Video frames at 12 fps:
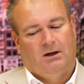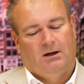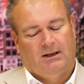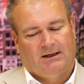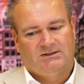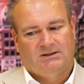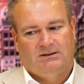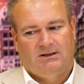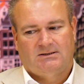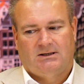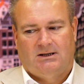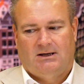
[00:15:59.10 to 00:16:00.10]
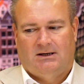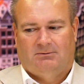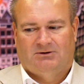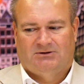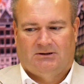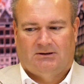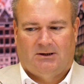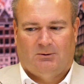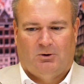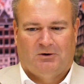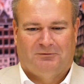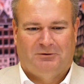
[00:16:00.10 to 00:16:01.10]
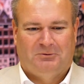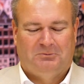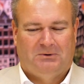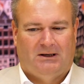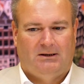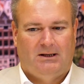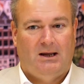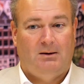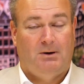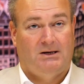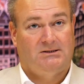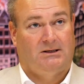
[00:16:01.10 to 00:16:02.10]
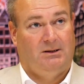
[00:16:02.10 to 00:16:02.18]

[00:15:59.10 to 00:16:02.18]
Like I said yesterday, I was at one of them and they basically